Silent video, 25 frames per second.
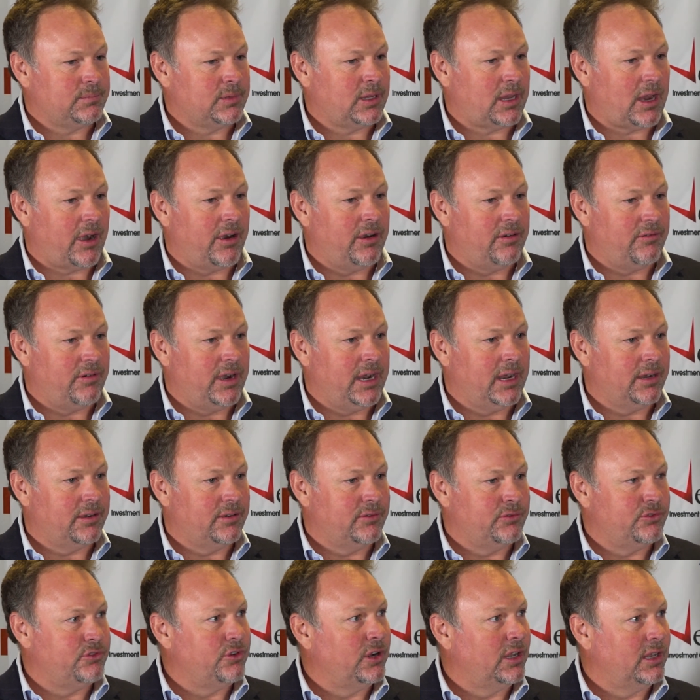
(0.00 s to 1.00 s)
current round
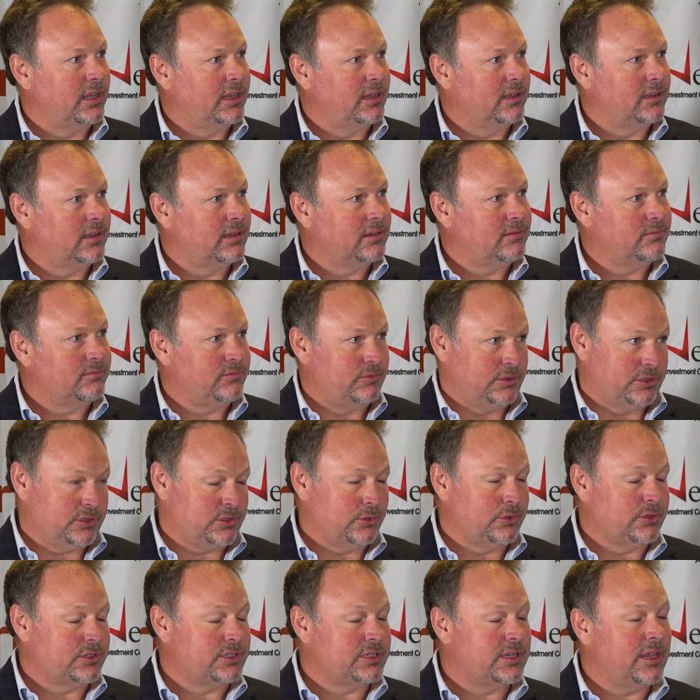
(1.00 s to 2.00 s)
of drilling and
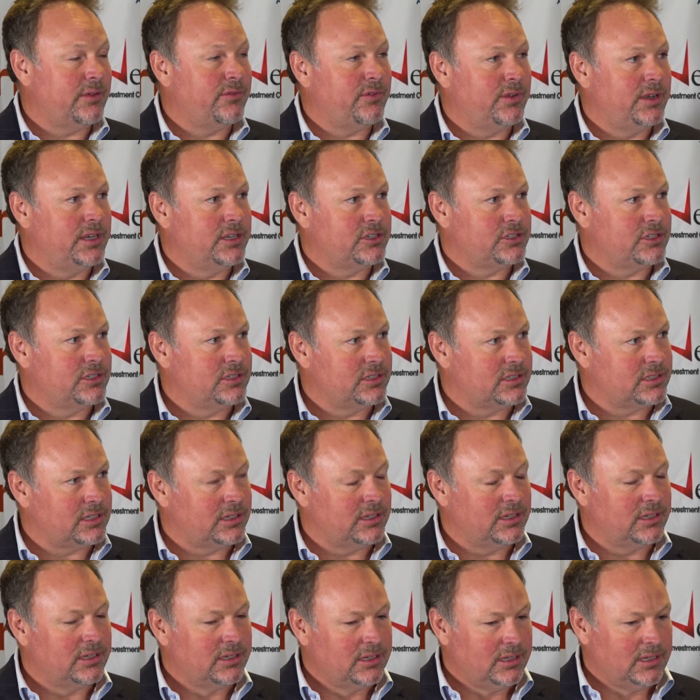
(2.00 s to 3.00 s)
resource definition
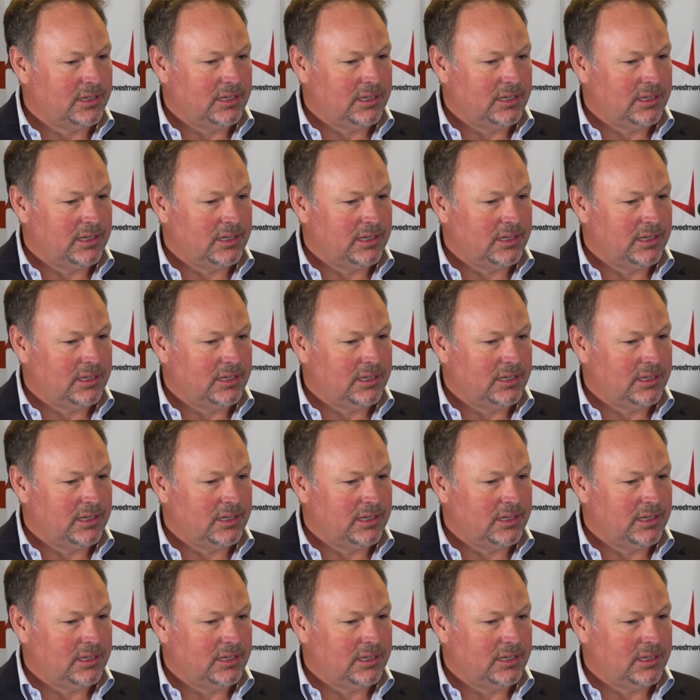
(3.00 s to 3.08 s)
to